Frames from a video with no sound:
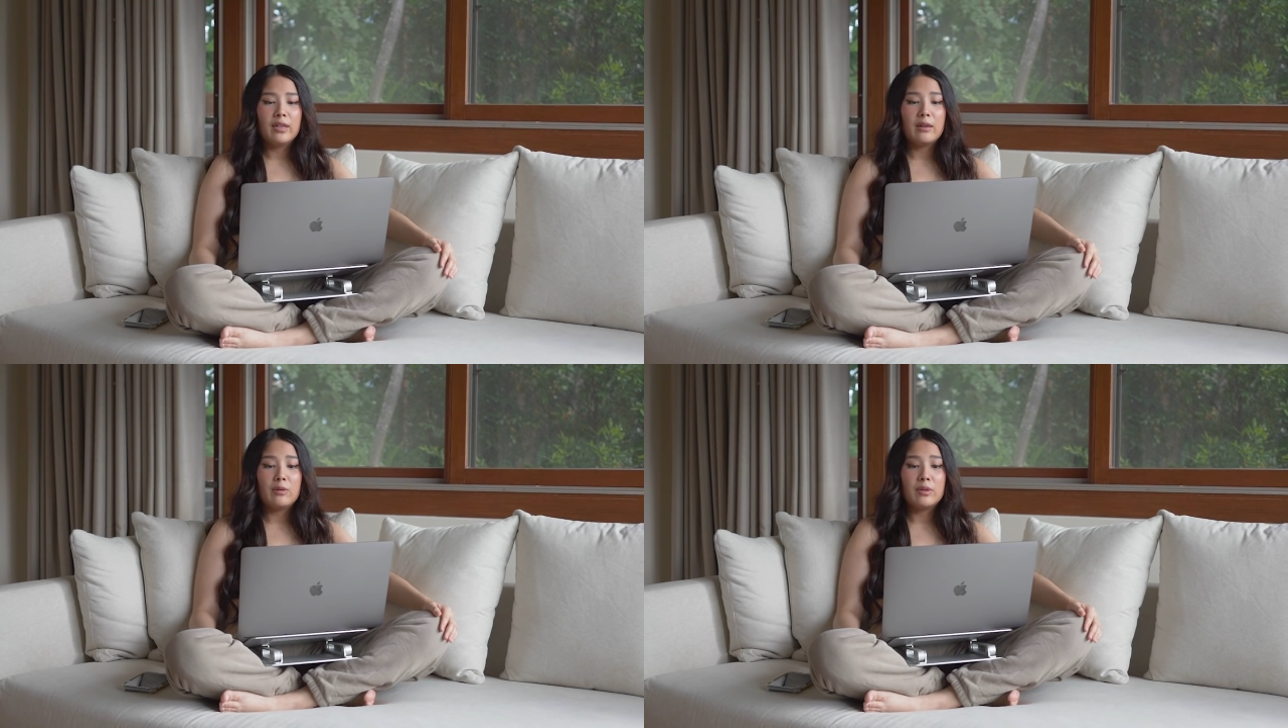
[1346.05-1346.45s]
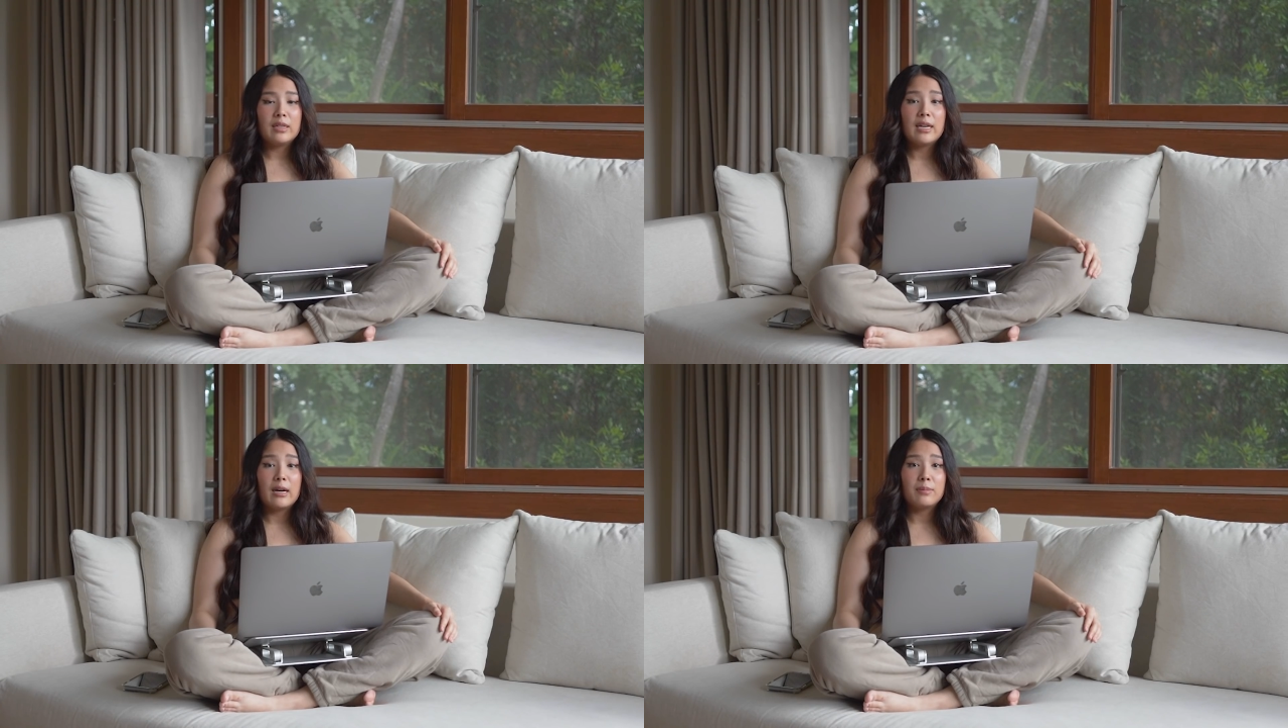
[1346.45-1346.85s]
It
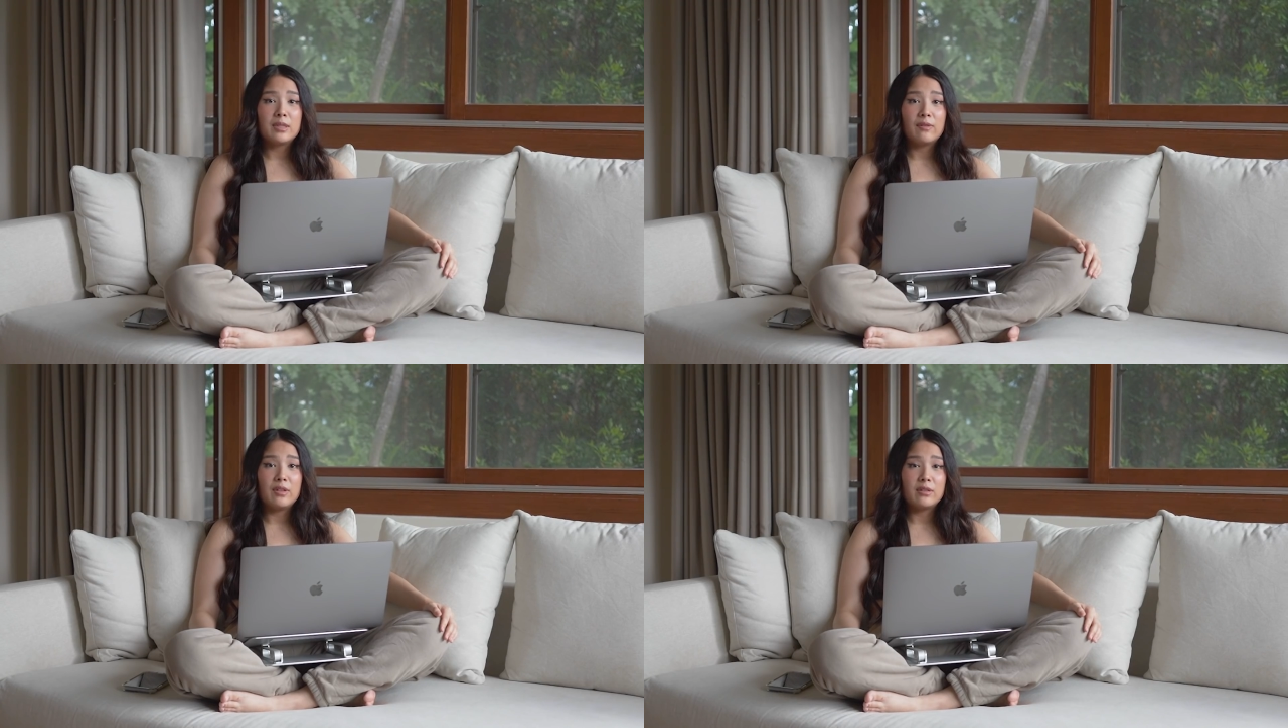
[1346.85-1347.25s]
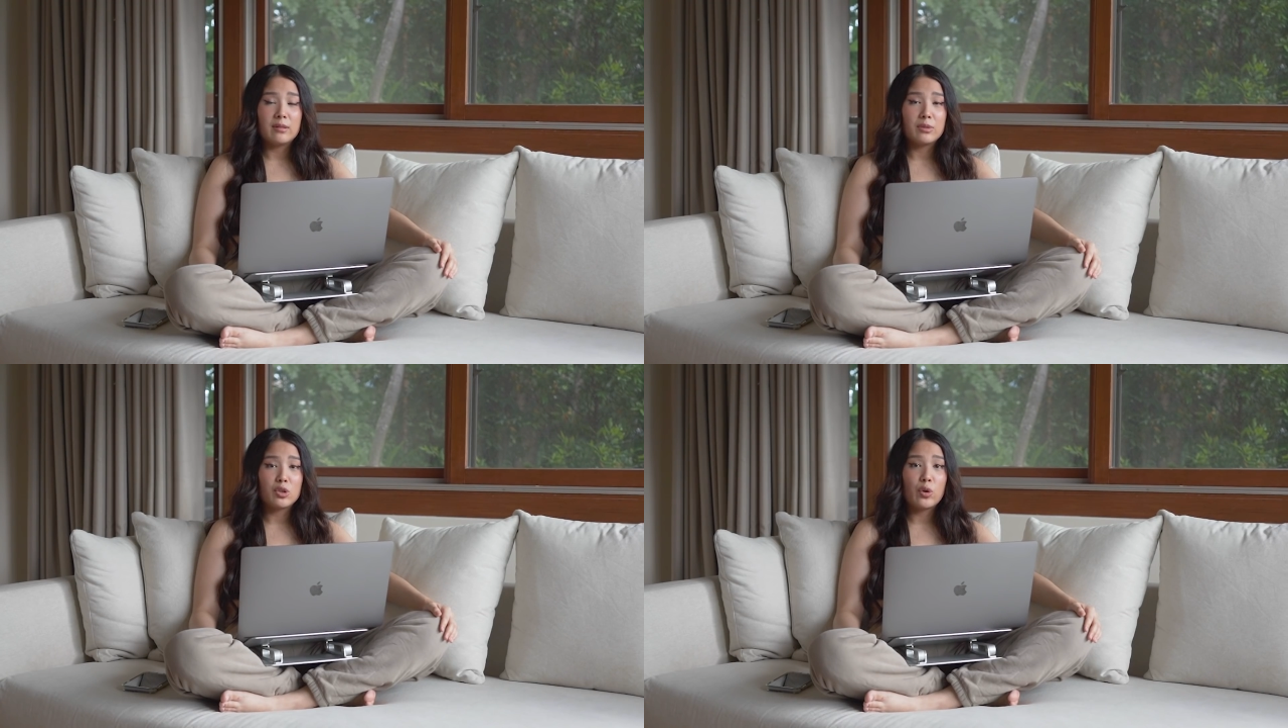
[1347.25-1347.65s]
really helps if you
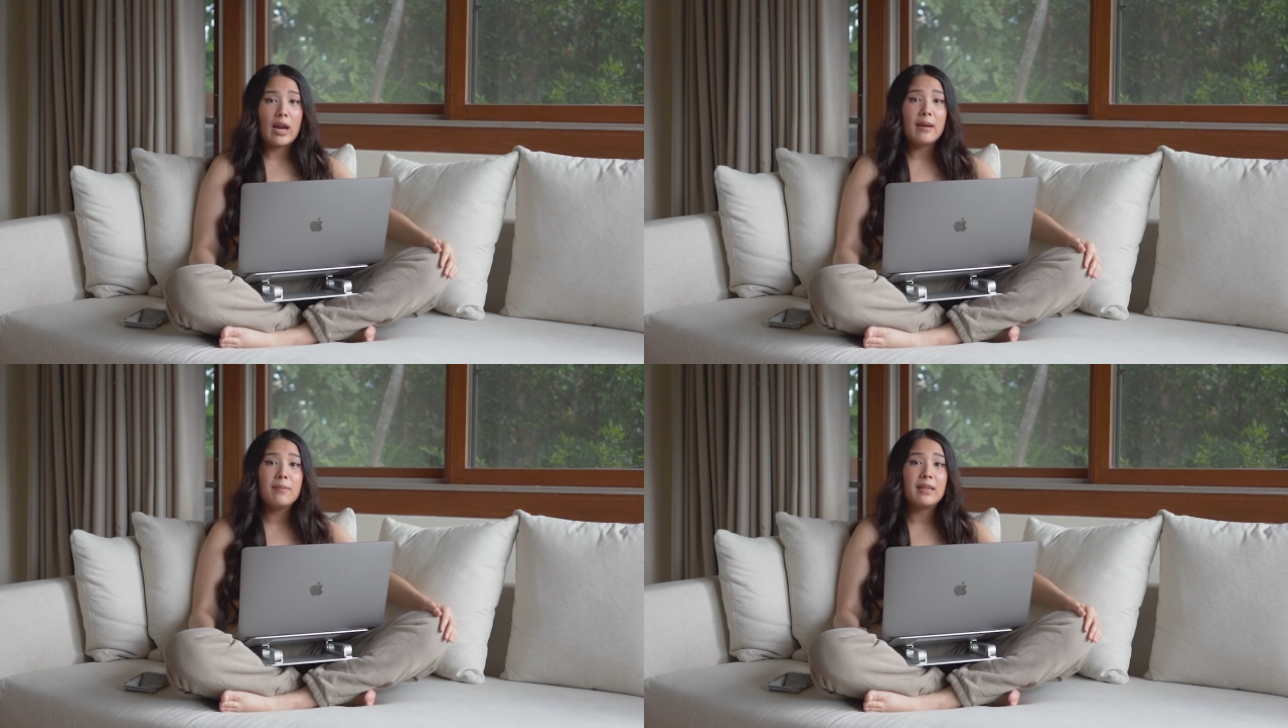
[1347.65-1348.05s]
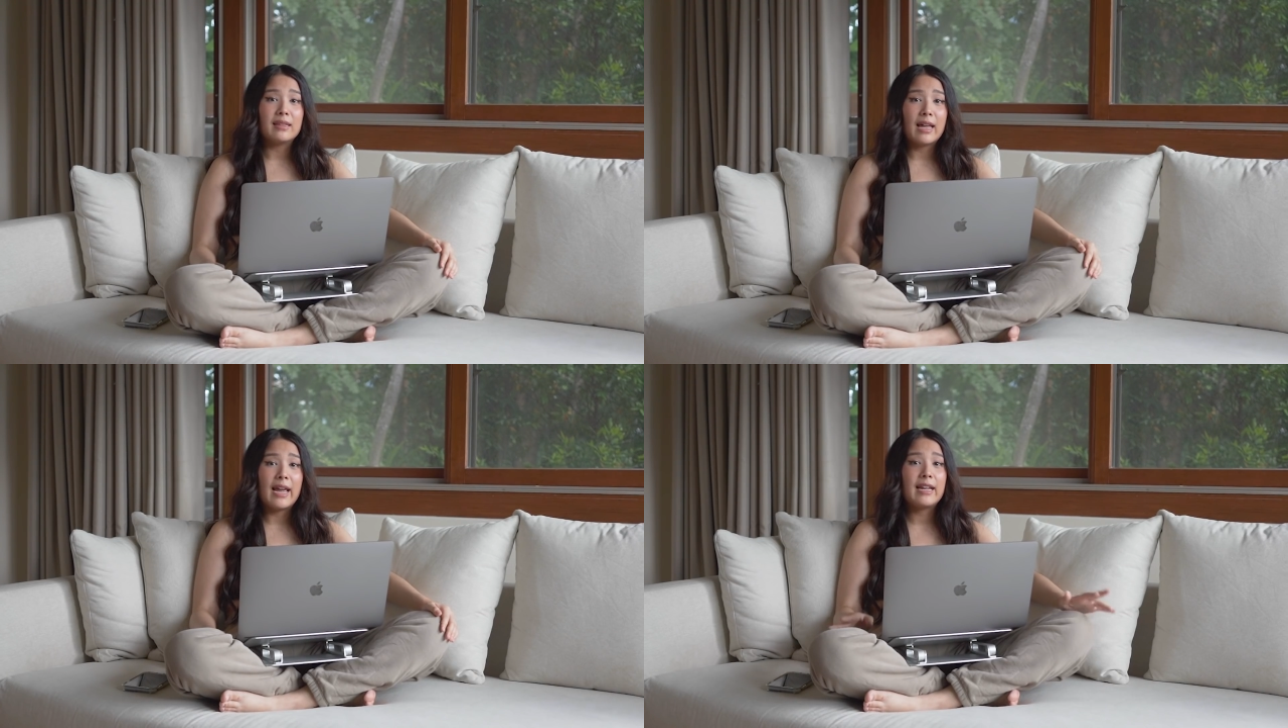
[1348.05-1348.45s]
subscribe
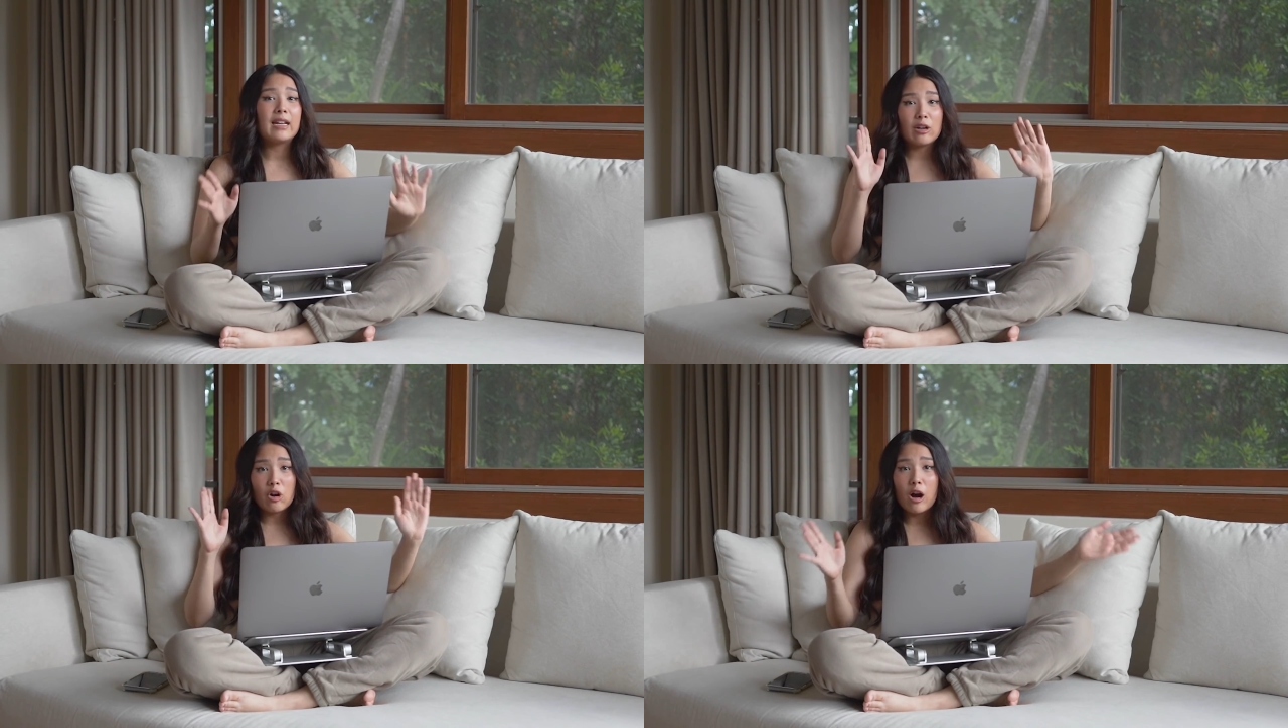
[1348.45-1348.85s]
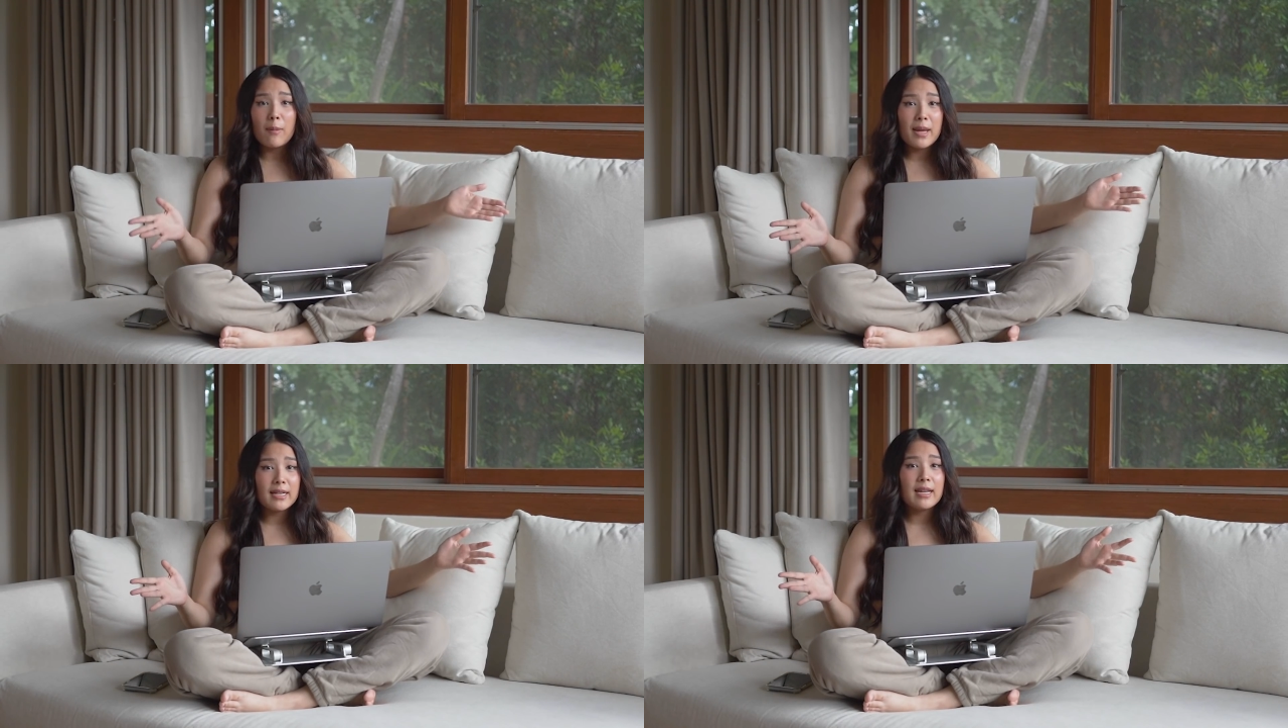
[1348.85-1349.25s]
and like and
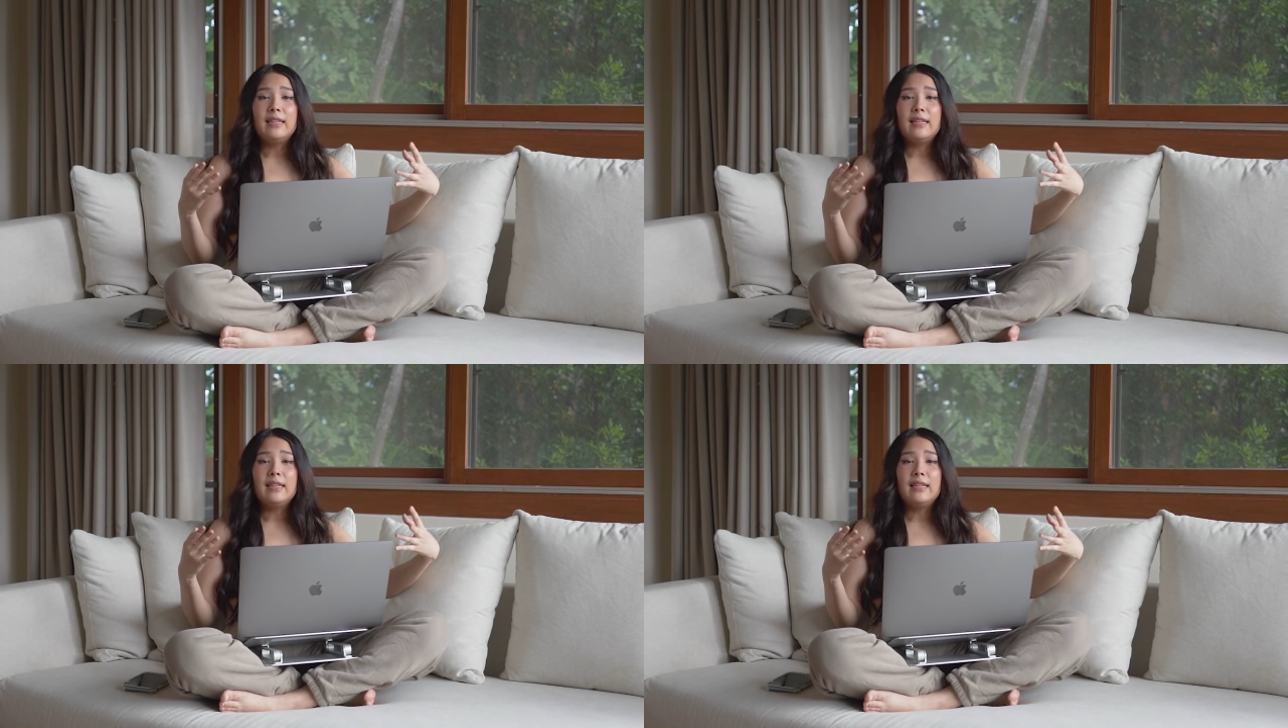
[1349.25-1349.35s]
comment.